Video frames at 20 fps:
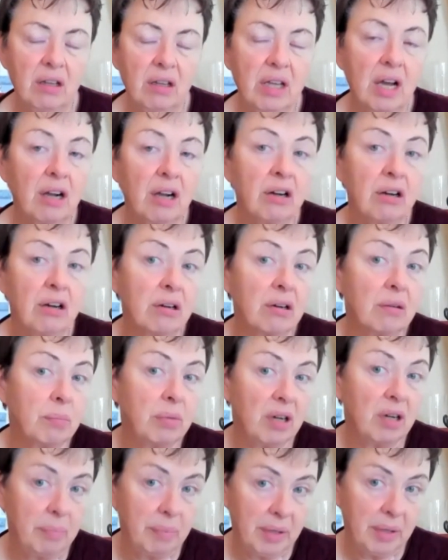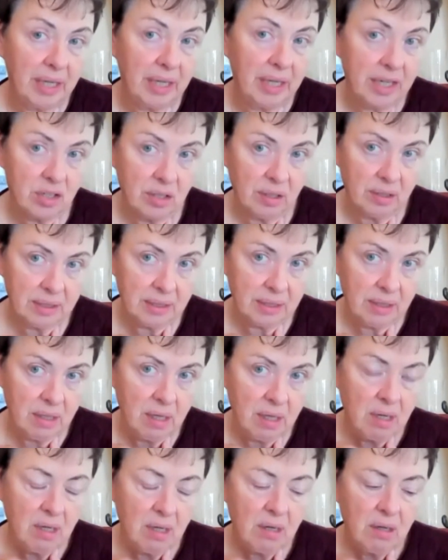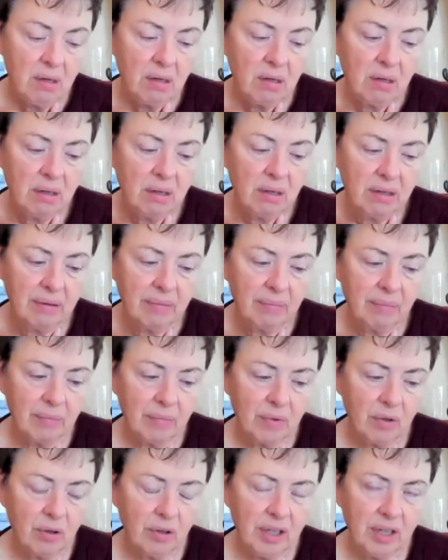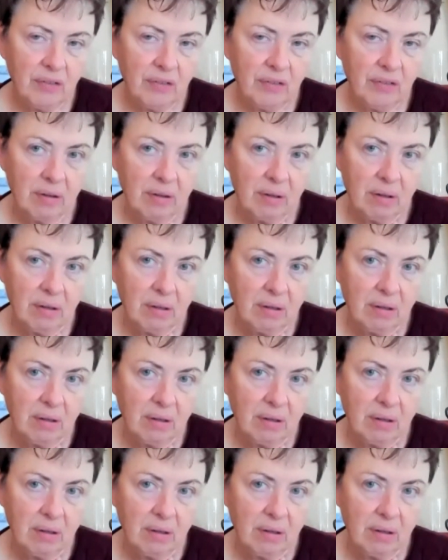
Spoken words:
younger populations or different